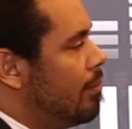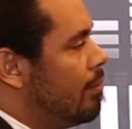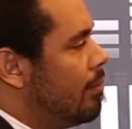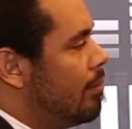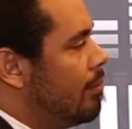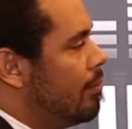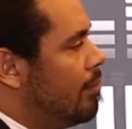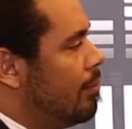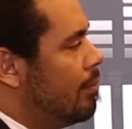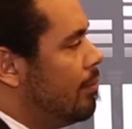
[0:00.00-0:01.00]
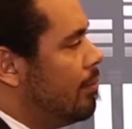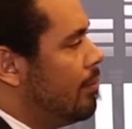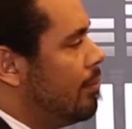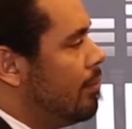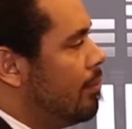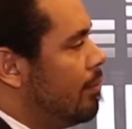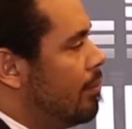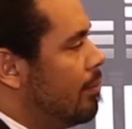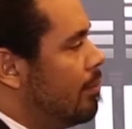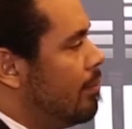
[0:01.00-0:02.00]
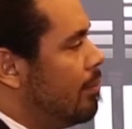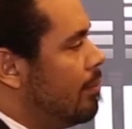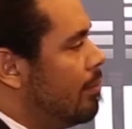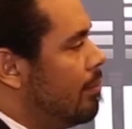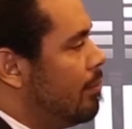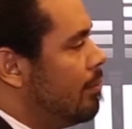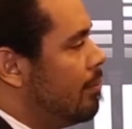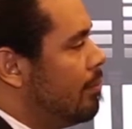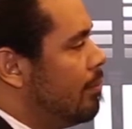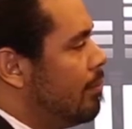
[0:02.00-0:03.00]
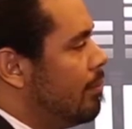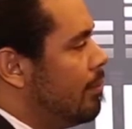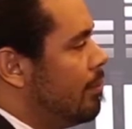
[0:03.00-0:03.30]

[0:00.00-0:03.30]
No words are spoken by the person on screen.